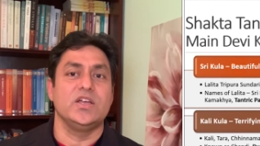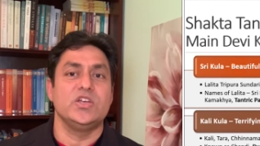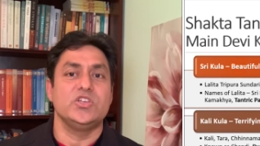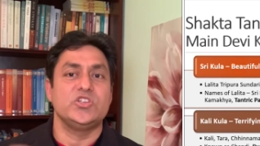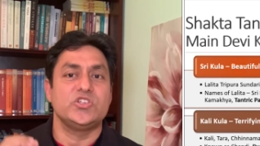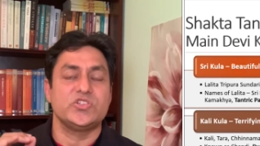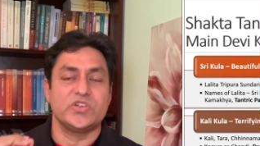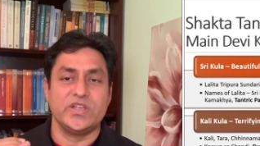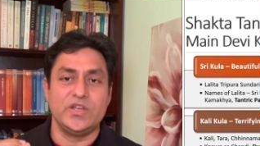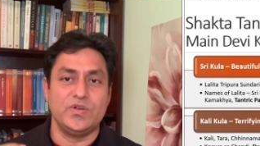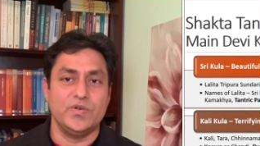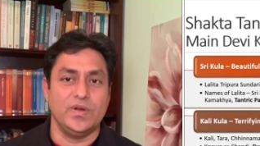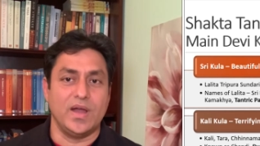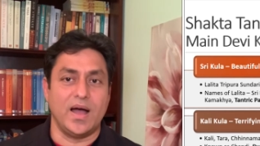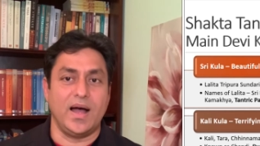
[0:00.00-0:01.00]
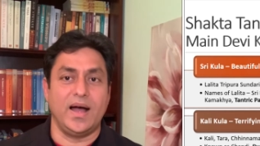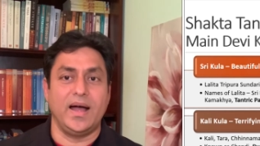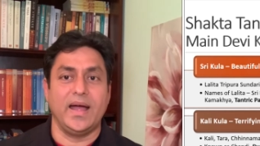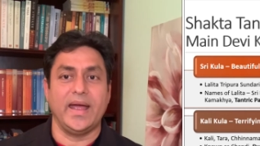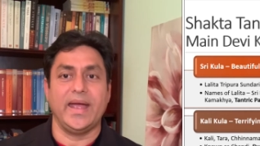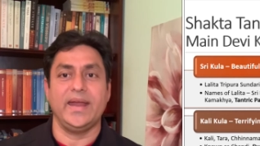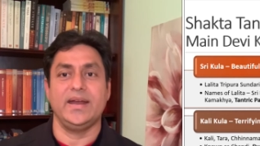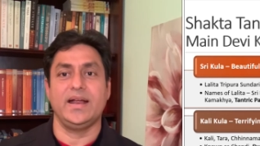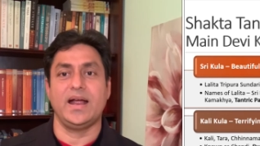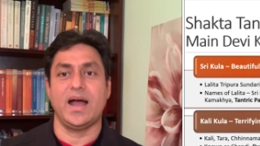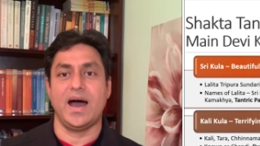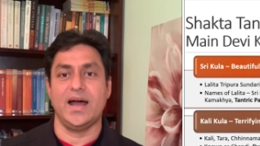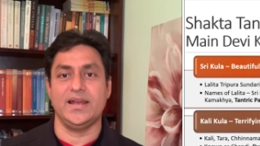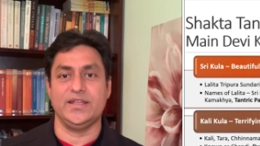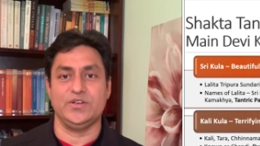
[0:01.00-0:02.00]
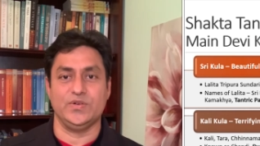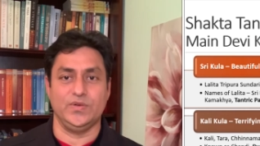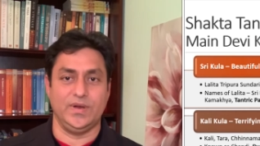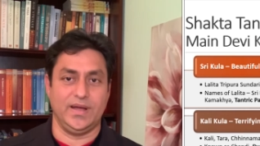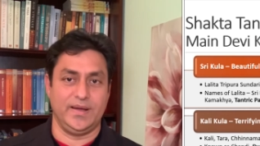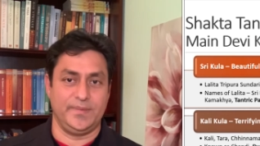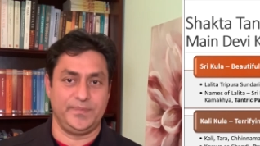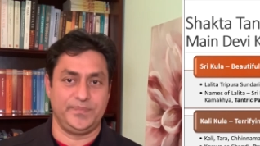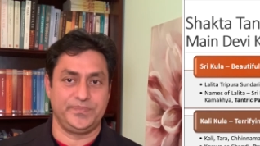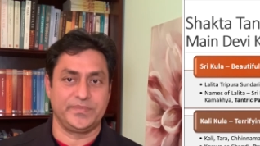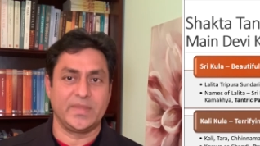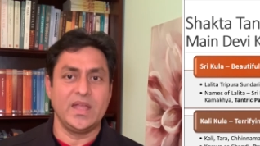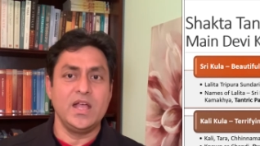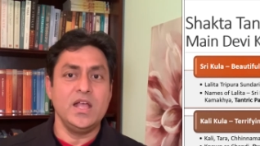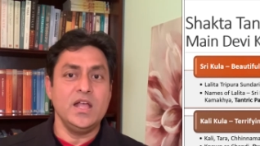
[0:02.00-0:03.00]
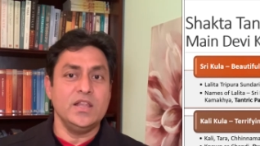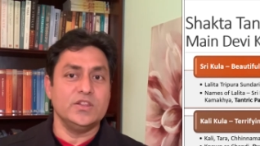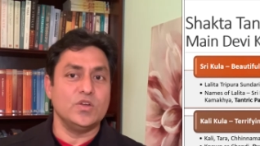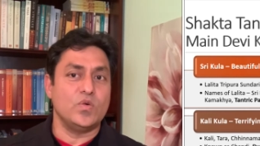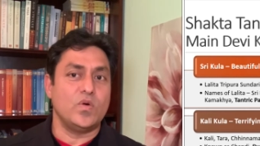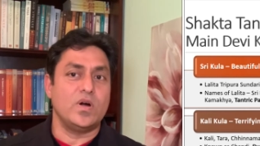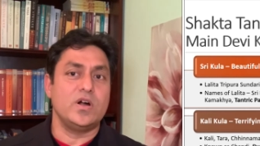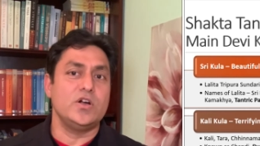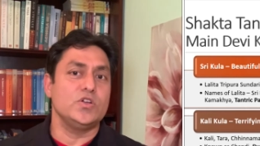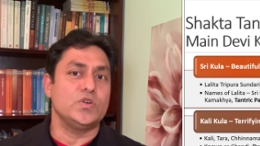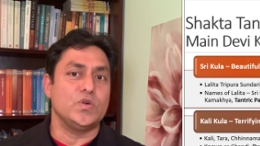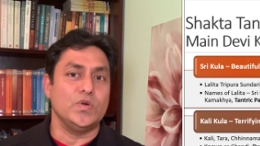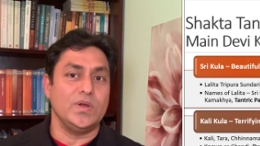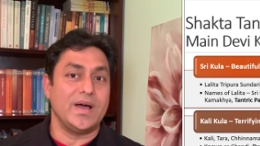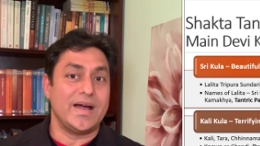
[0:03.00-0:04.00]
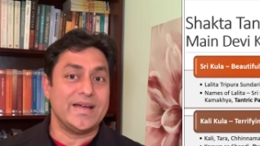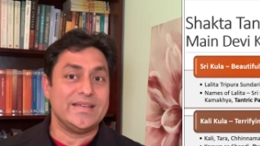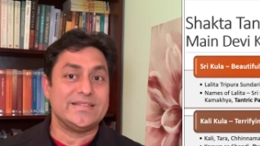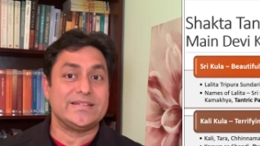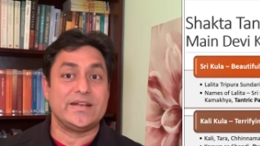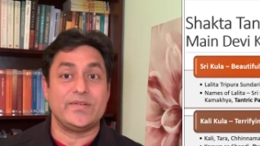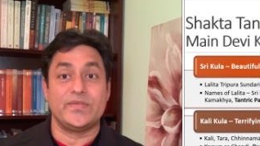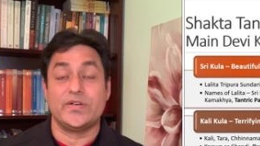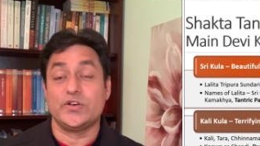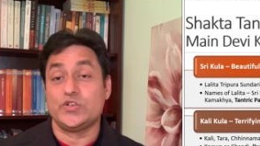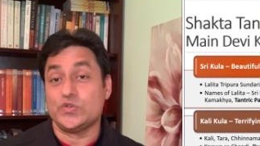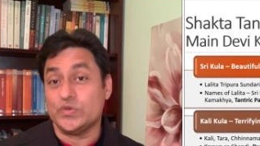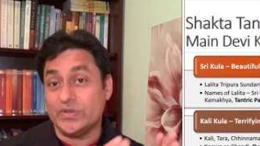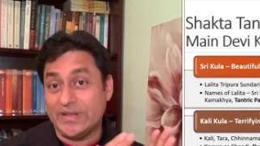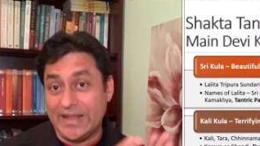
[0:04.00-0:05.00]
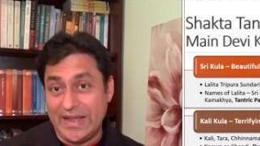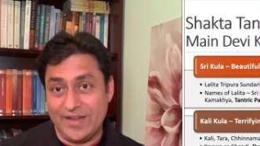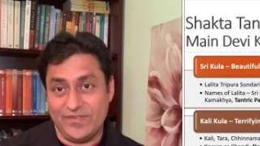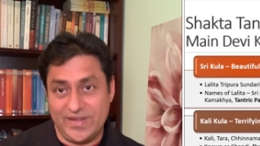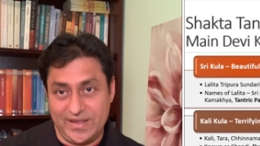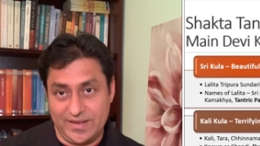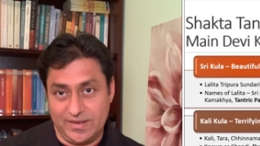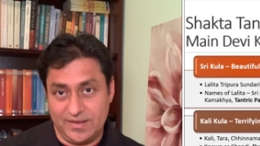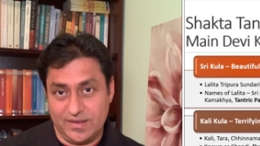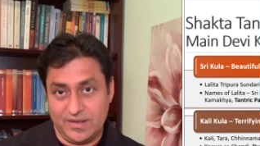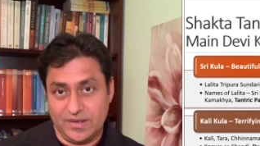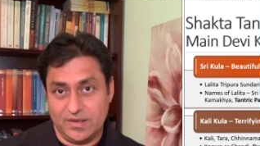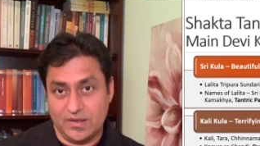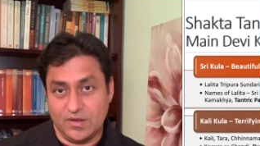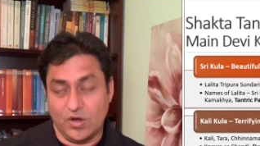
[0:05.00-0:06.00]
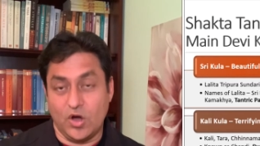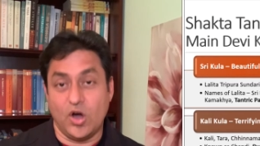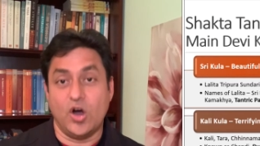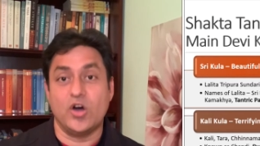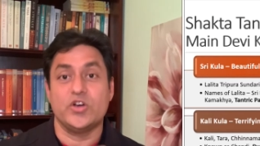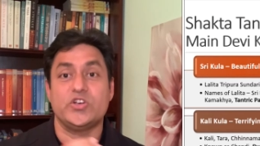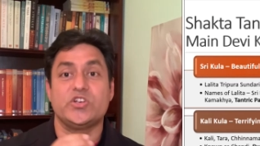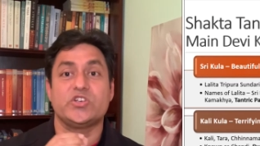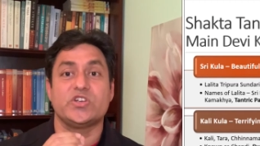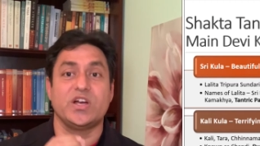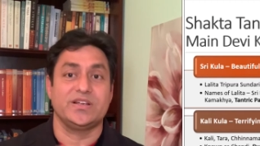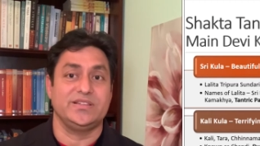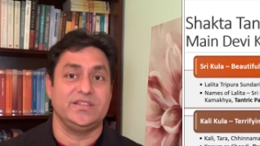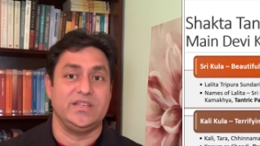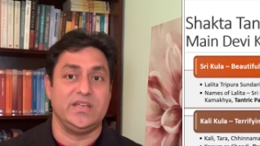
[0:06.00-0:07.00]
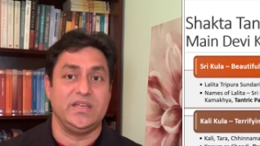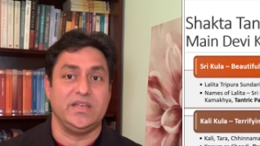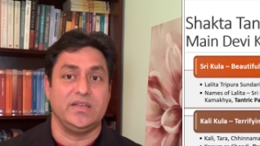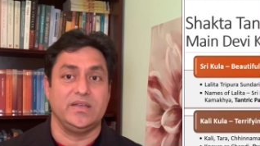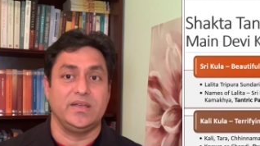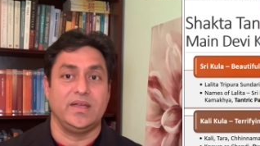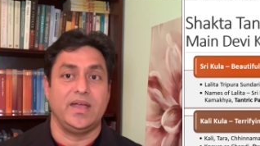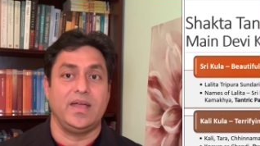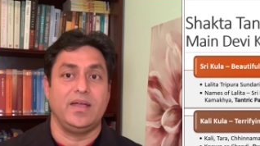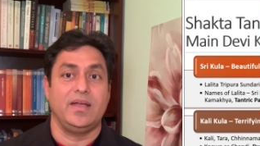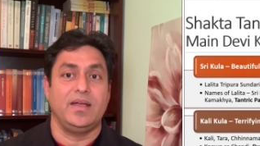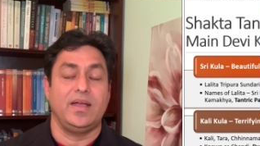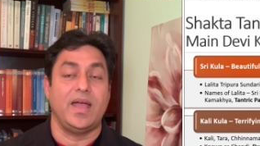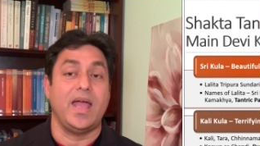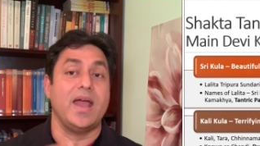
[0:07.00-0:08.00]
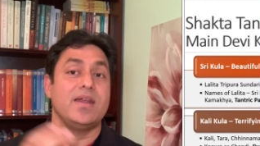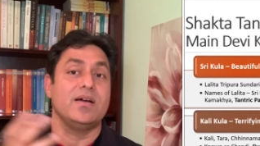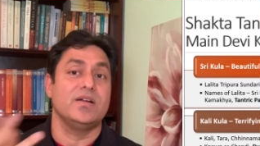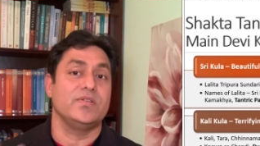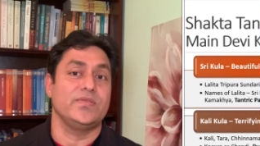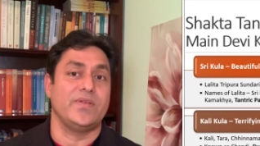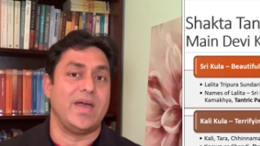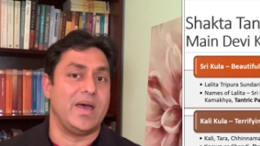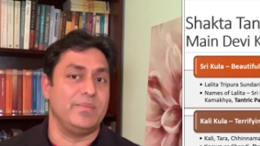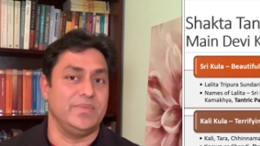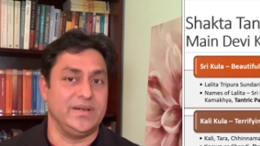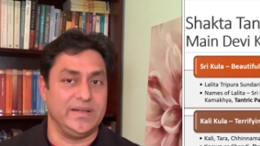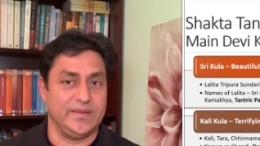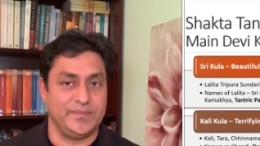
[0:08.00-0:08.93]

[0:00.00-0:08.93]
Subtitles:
Sri Kula and Kali Kula. The word Kula is referred to Devi or Shakti and her family.